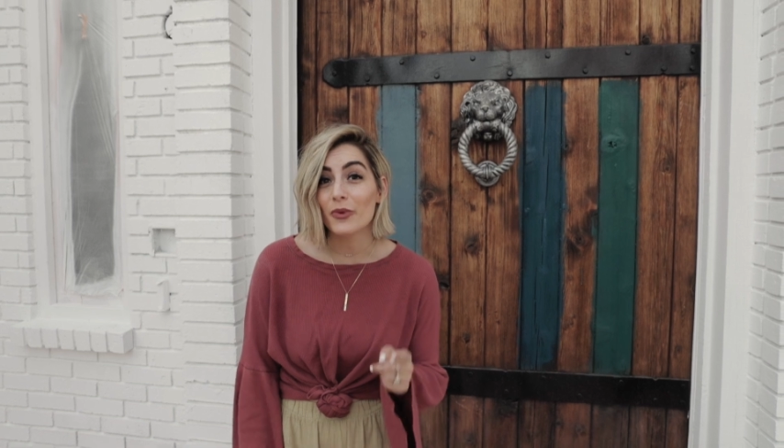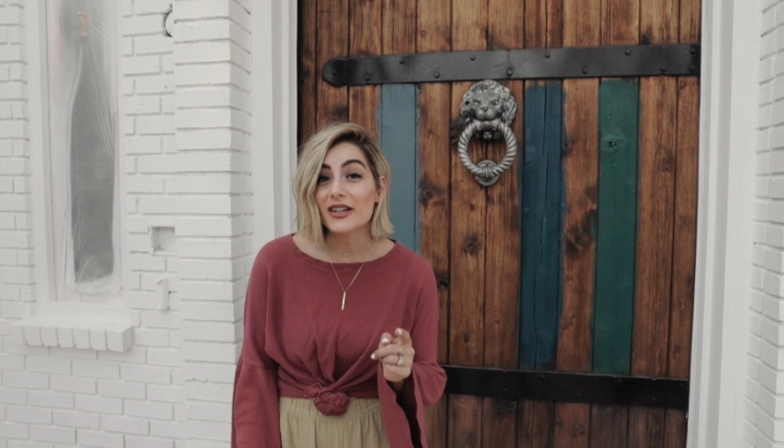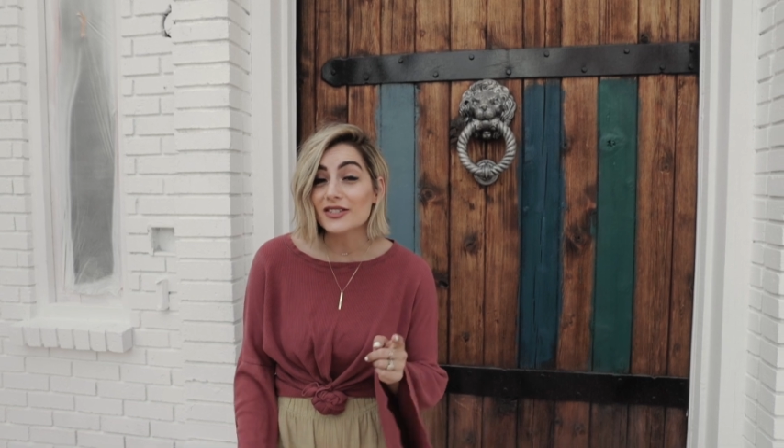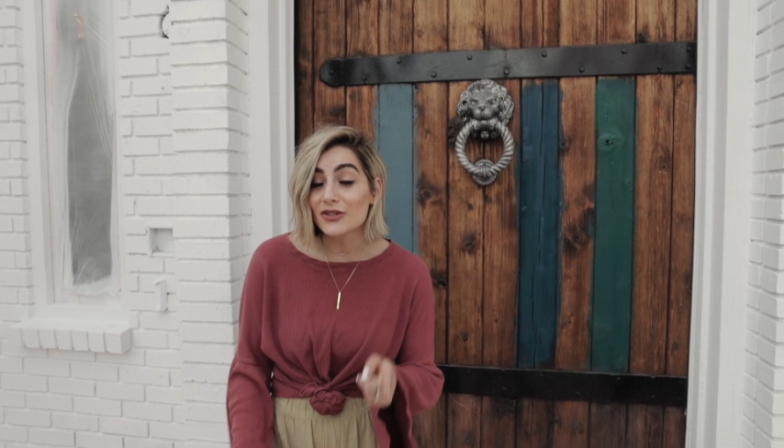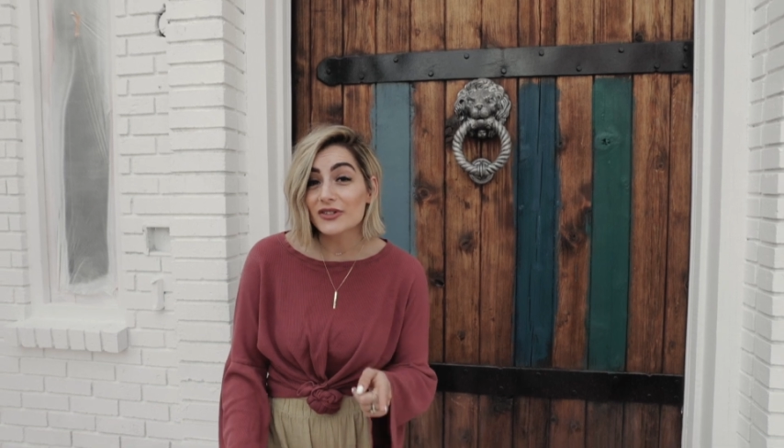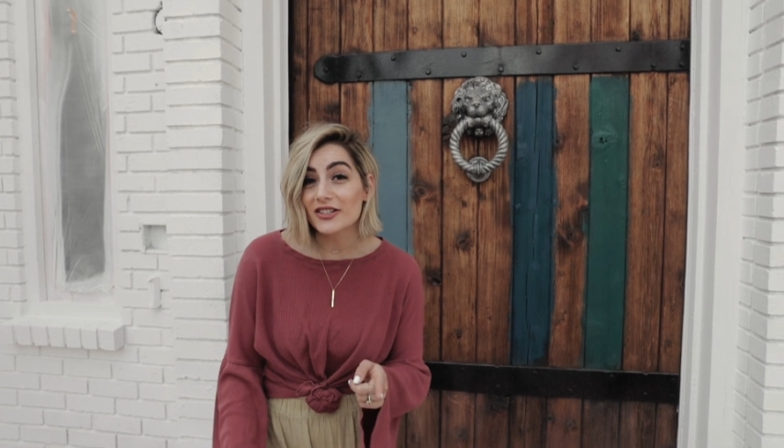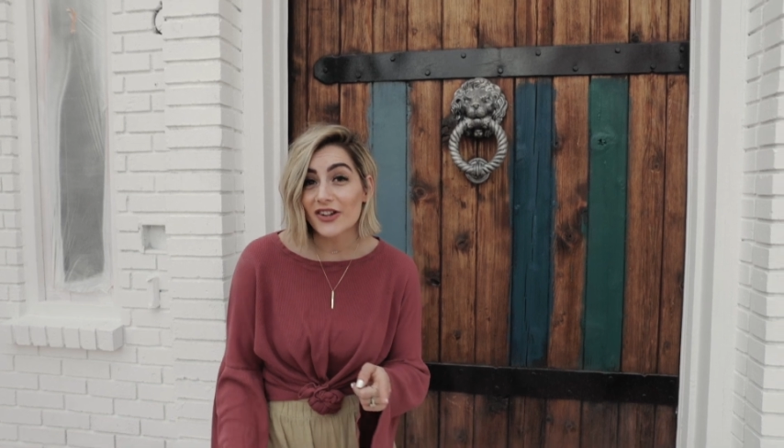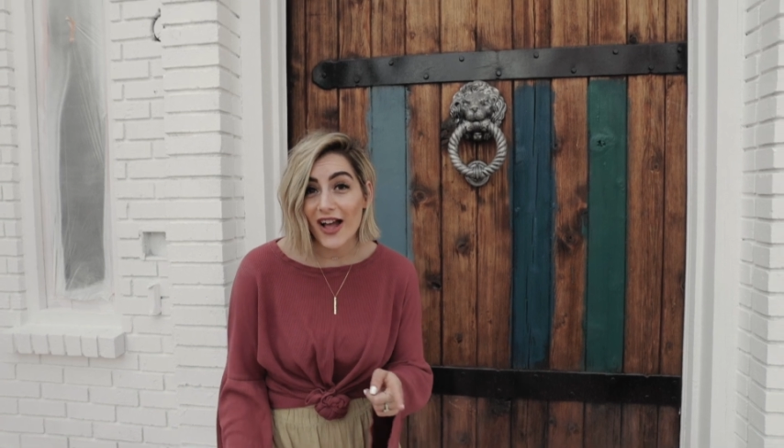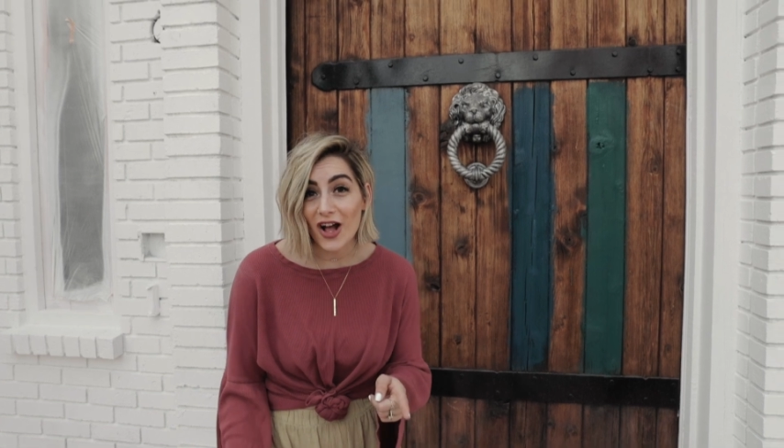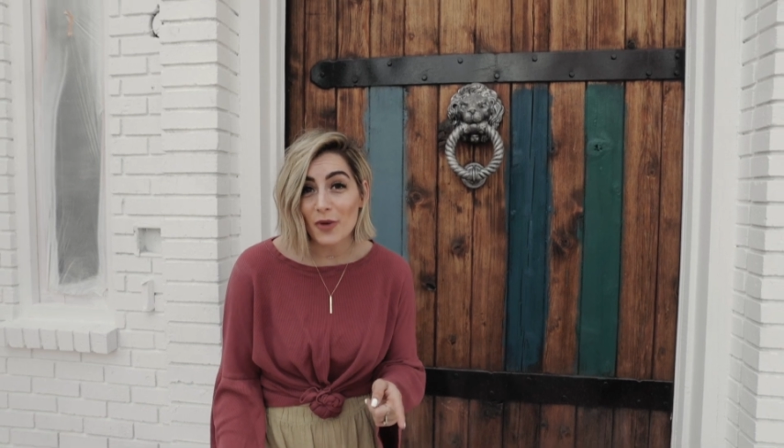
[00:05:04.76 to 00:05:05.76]
we do need
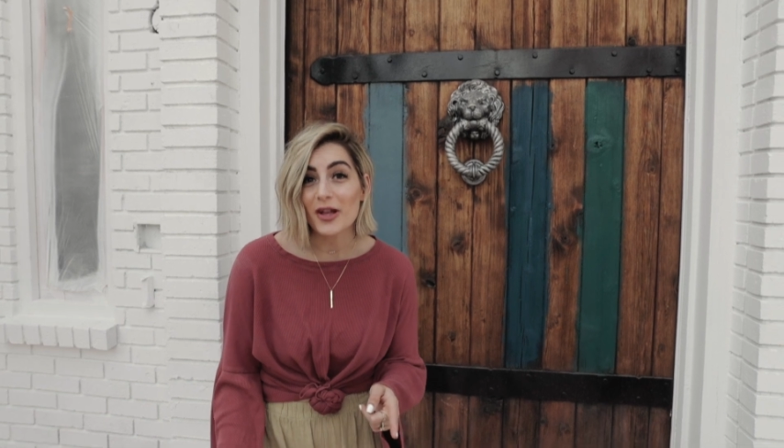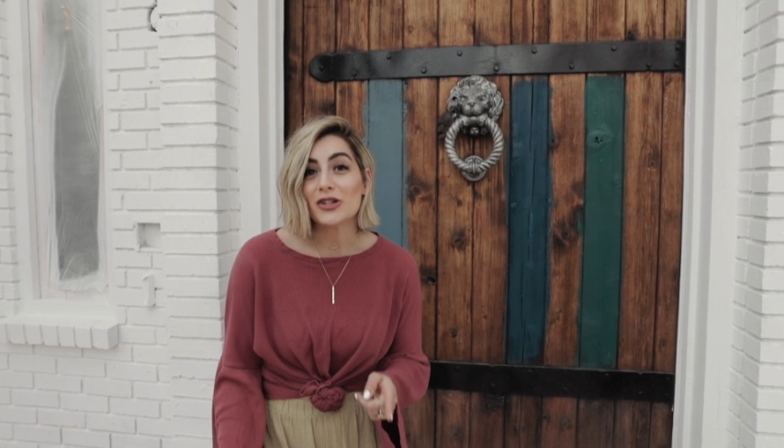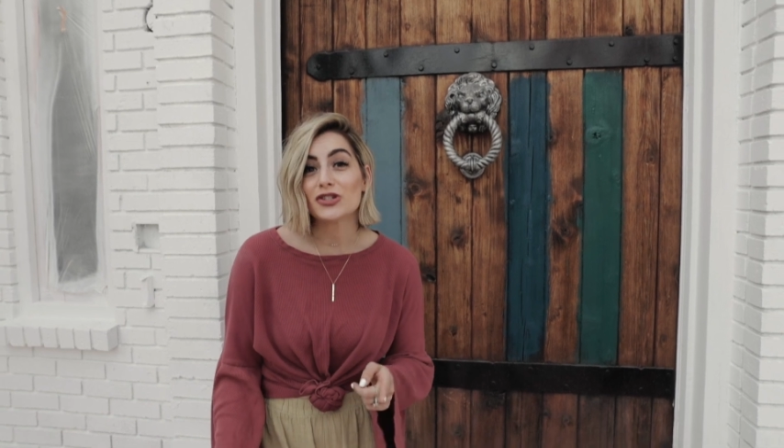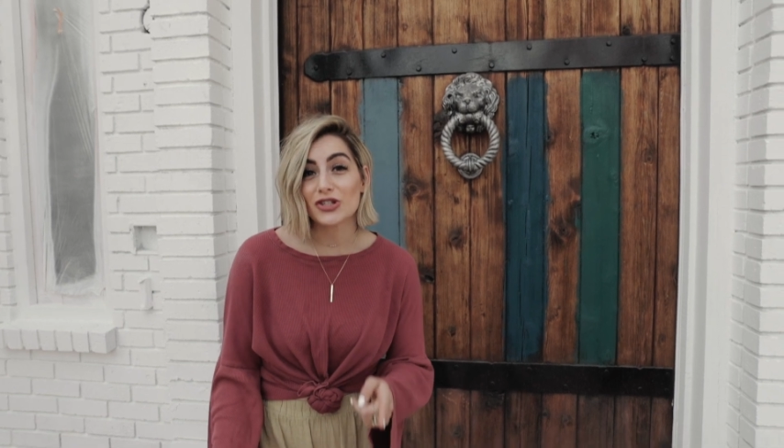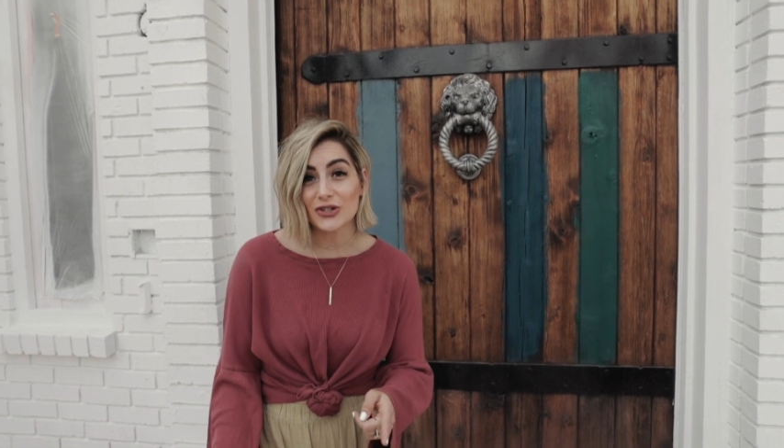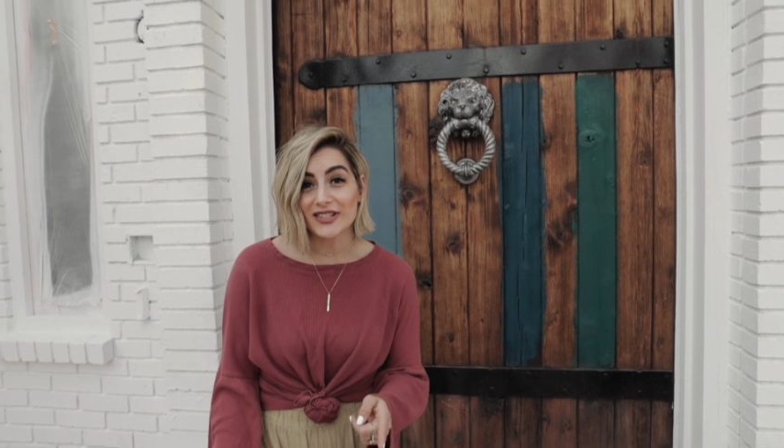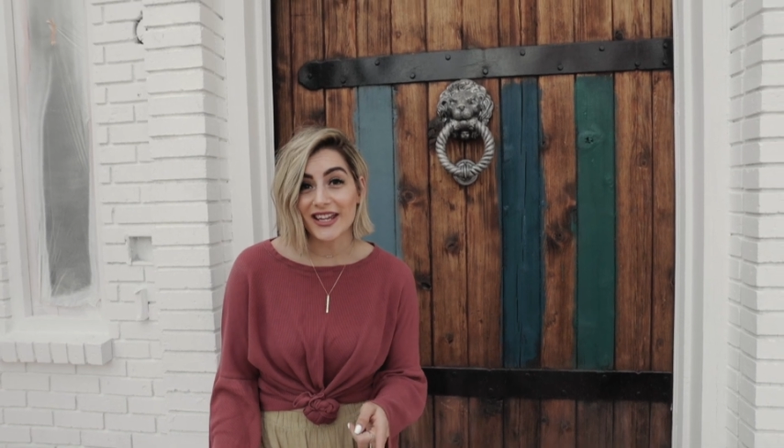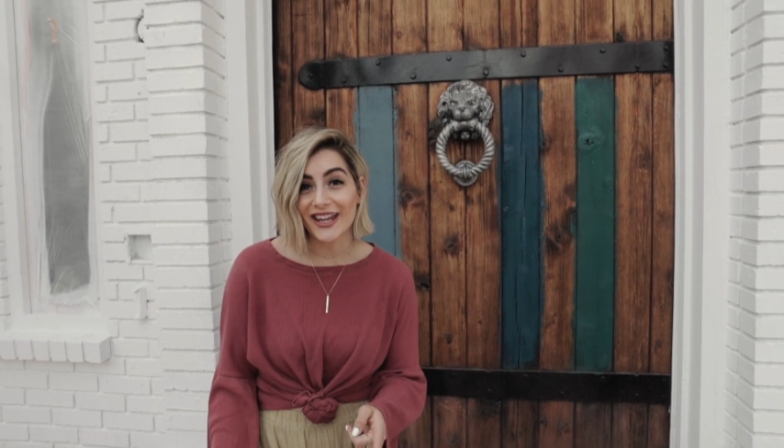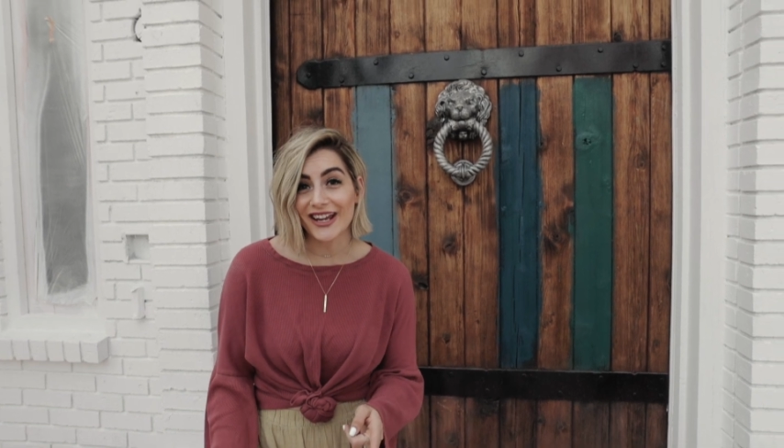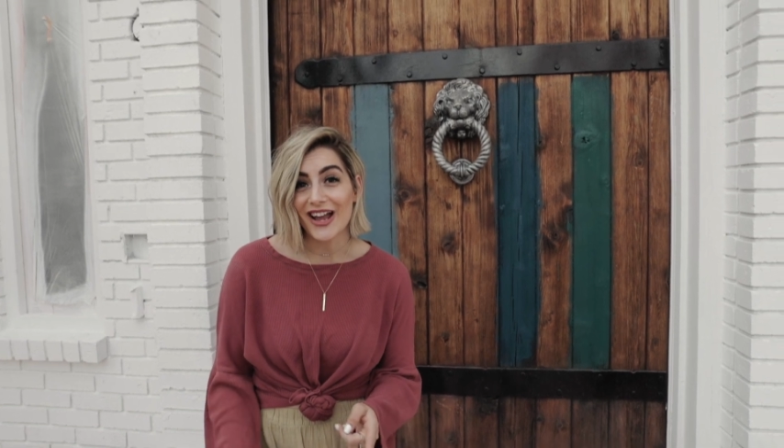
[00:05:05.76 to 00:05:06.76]
your help
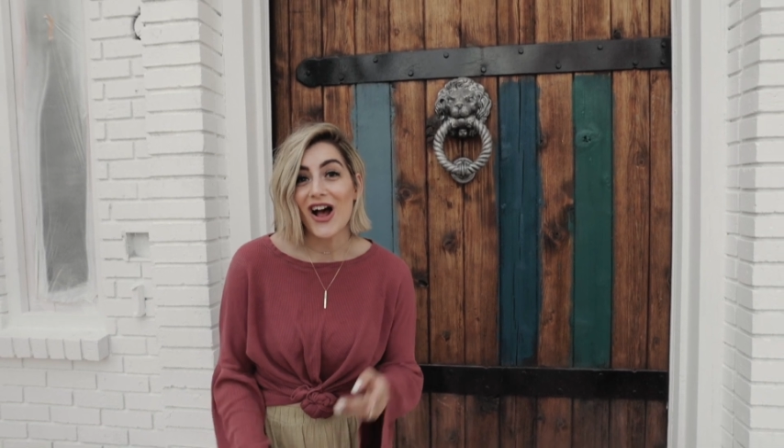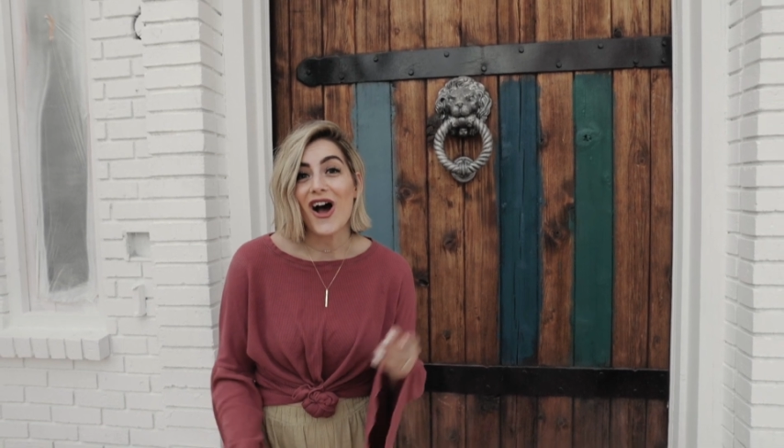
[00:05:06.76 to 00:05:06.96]
choosing